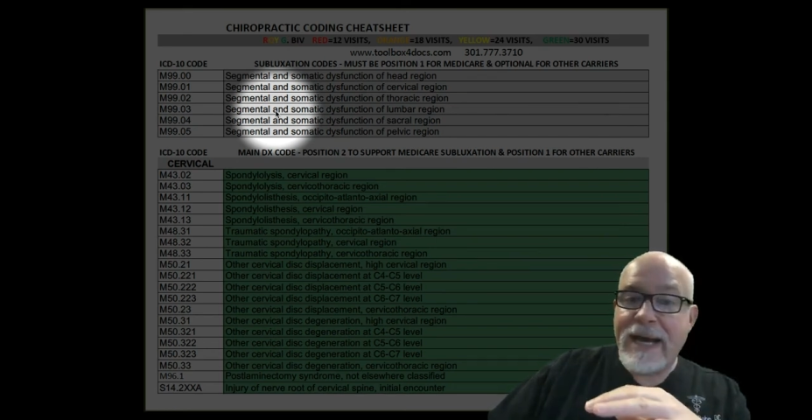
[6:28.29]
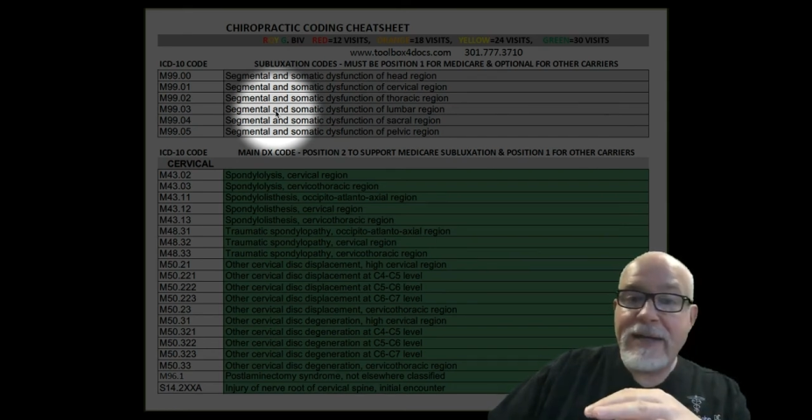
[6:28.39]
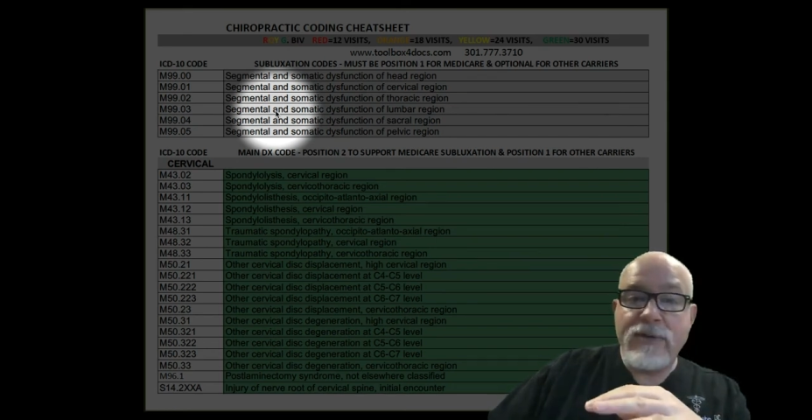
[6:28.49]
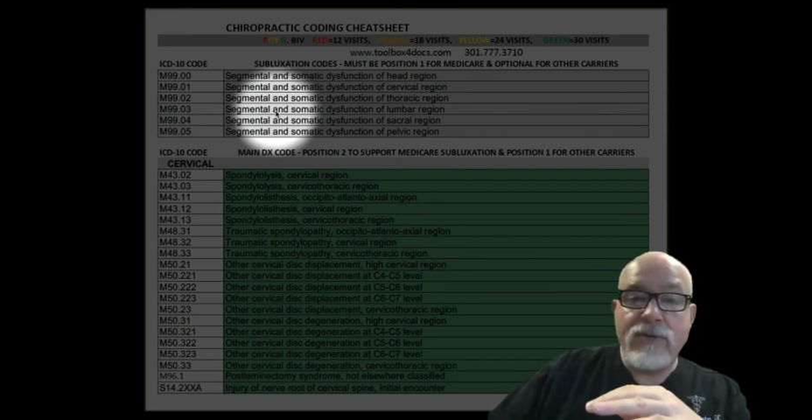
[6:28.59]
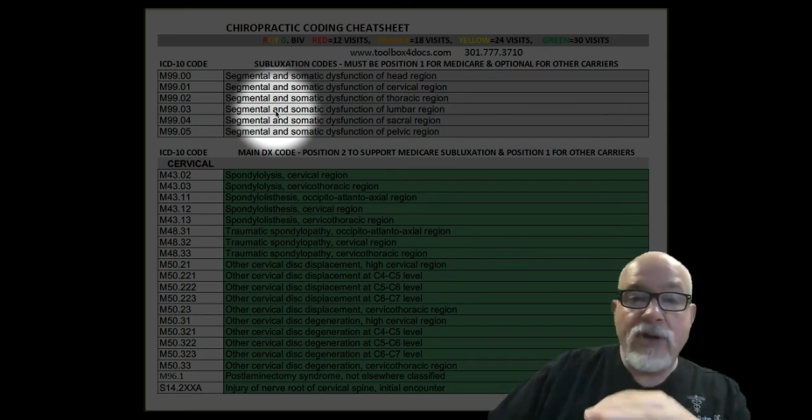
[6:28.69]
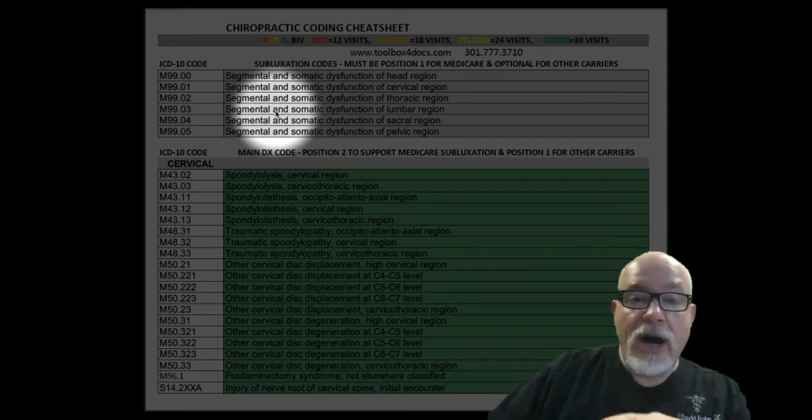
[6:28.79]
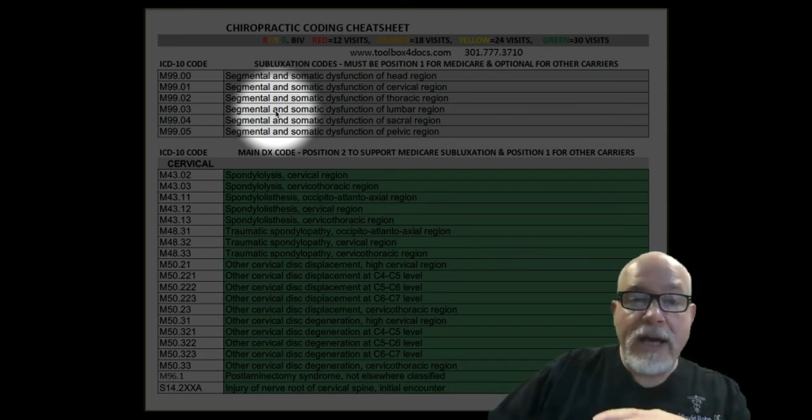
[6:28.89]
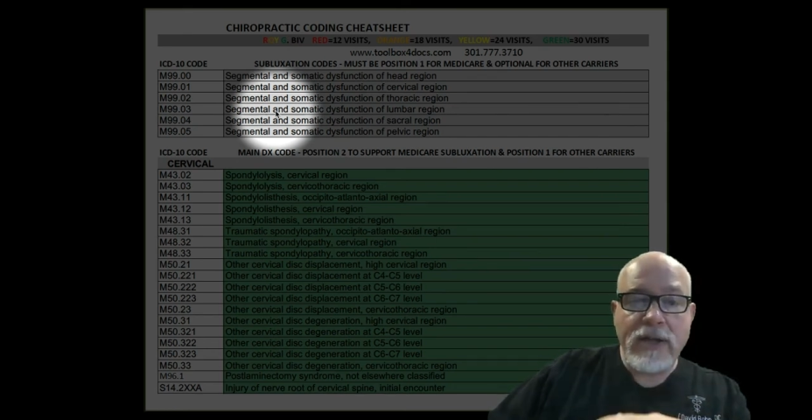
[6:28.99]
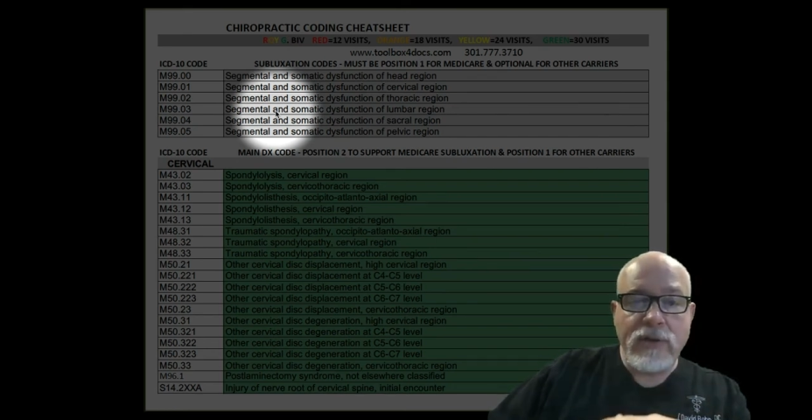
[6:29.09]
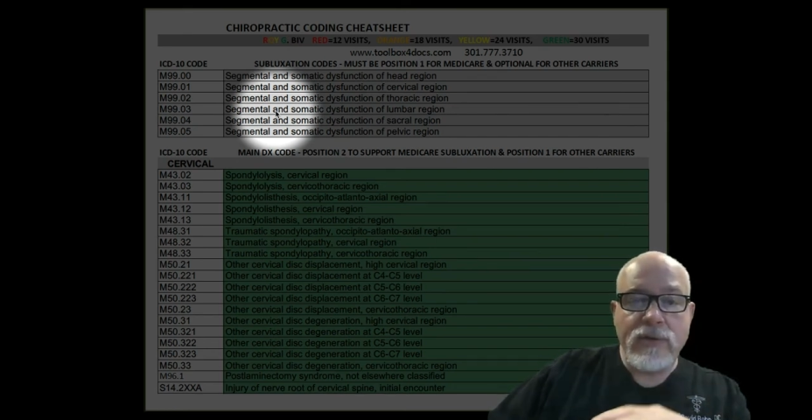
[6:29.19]
I do
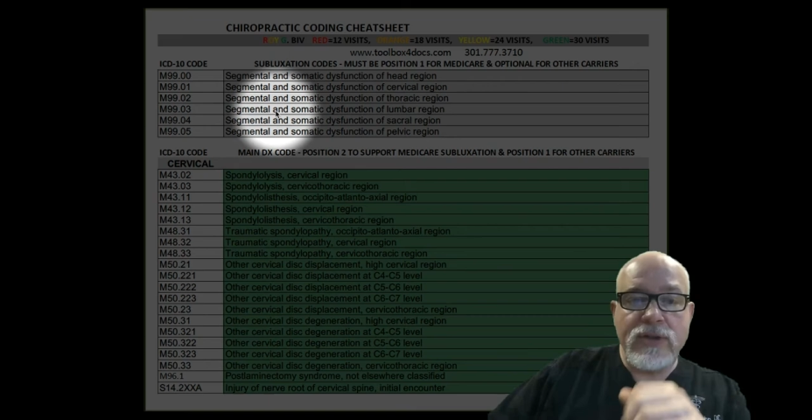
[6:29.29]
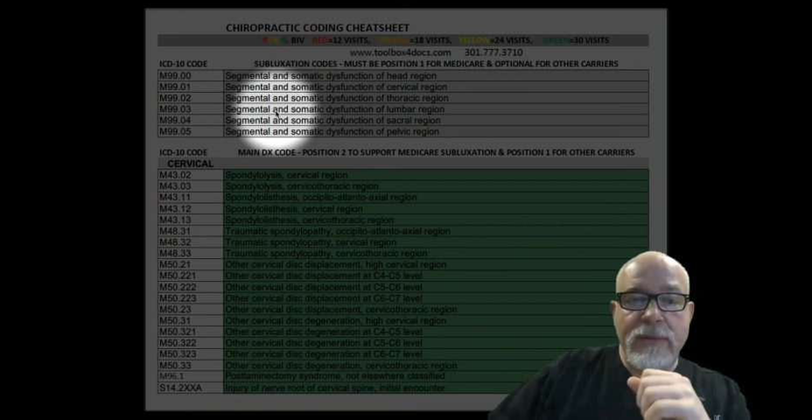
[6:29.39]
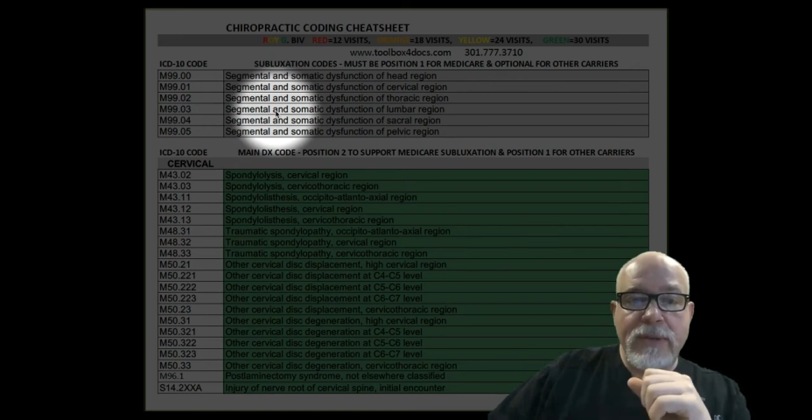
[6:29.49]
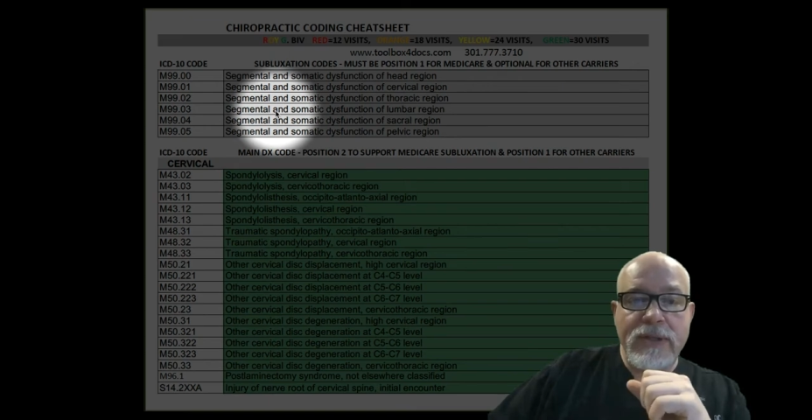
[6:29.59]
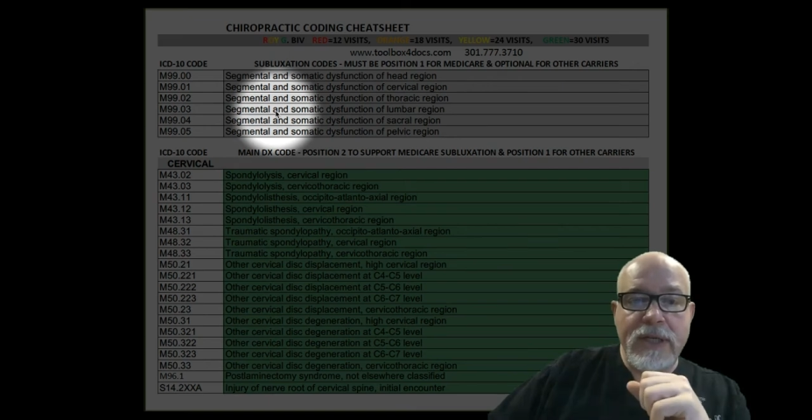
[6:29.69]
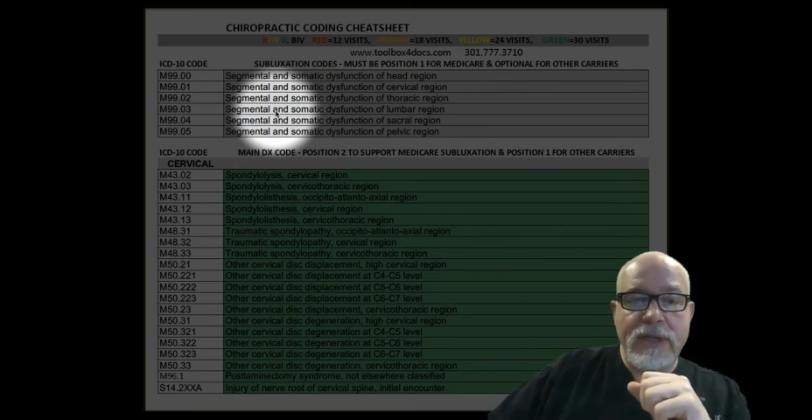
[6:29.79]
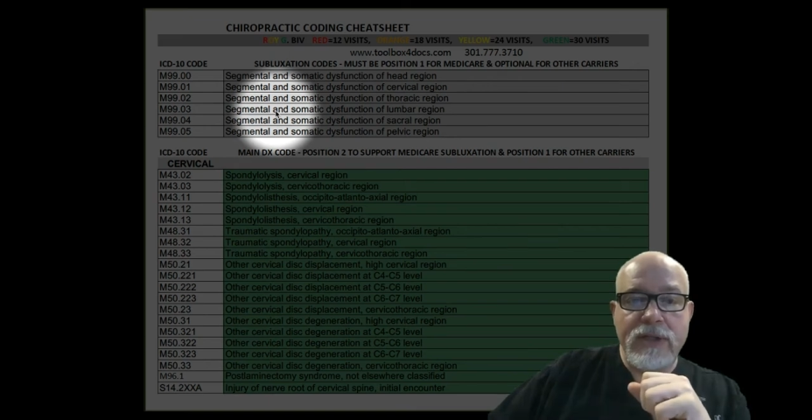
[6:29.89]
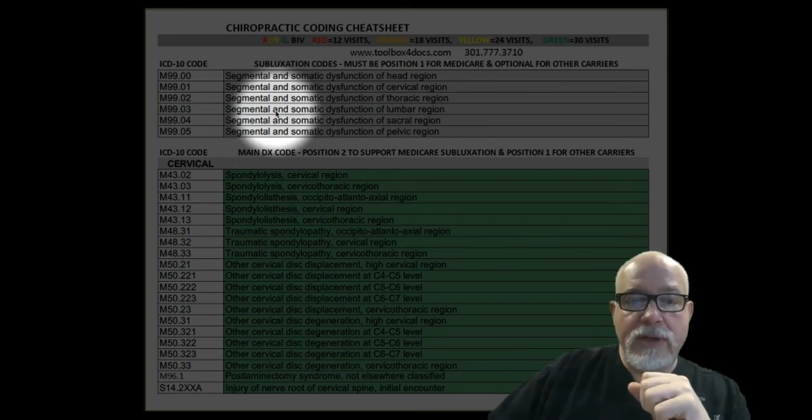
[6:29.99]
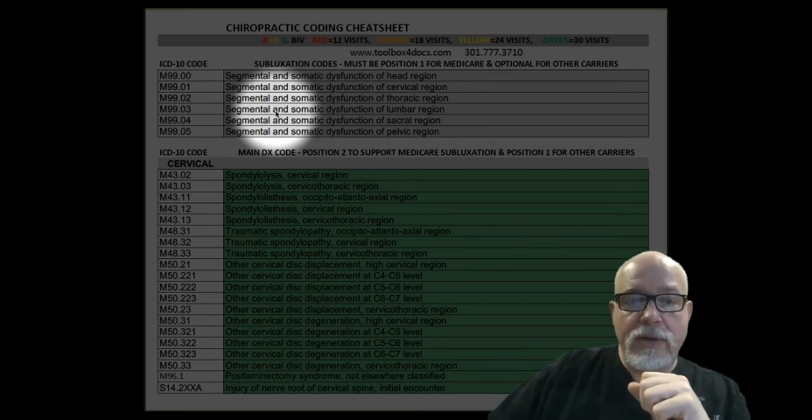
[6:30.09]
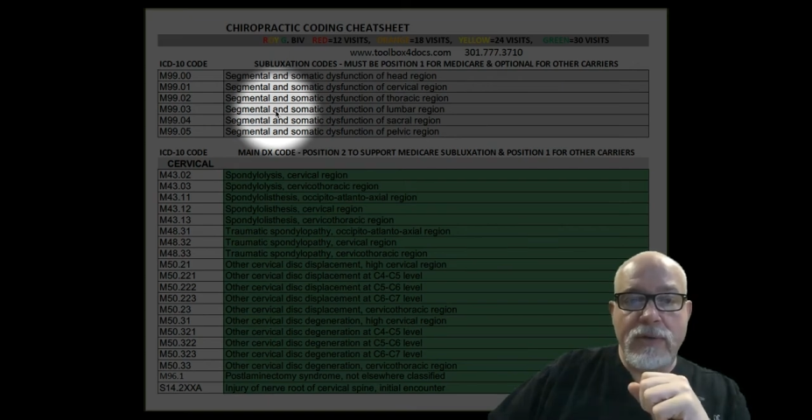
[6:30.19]
not use
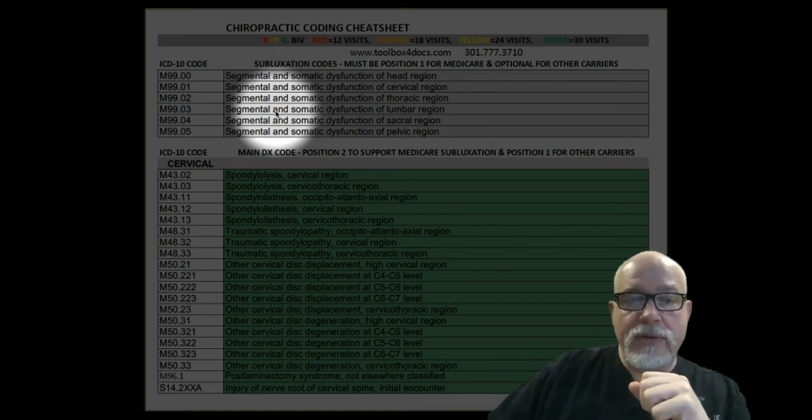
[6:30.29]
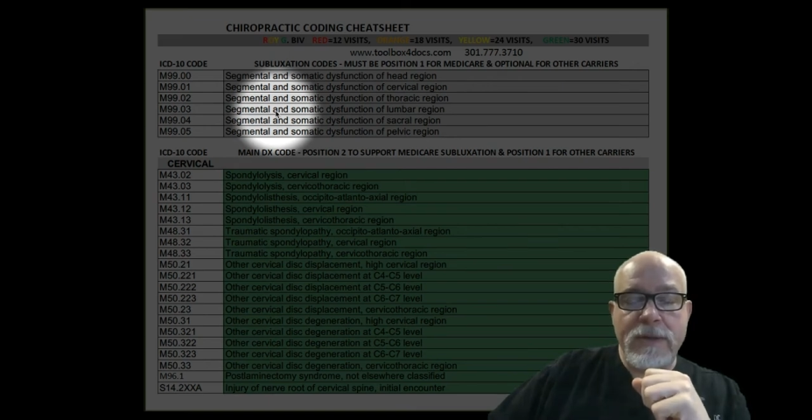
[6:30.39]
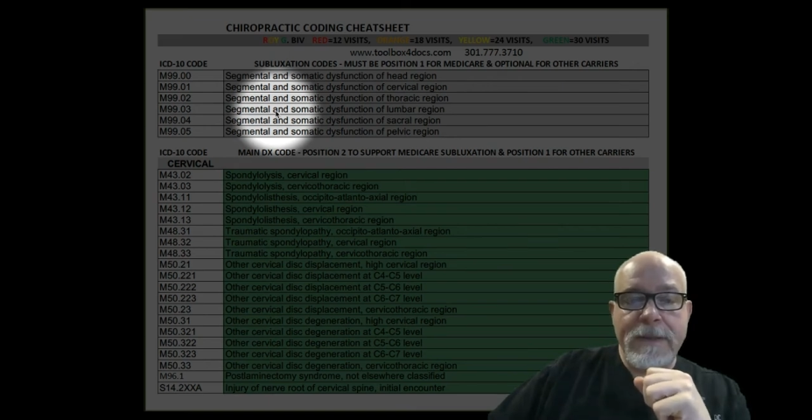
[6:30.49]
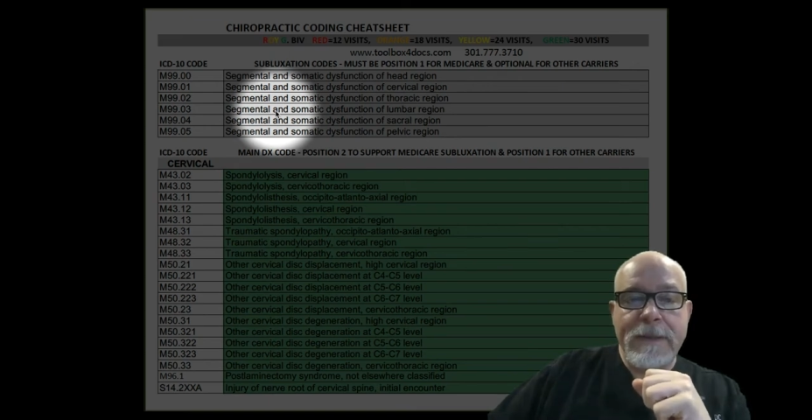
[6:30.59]
subluxation codes.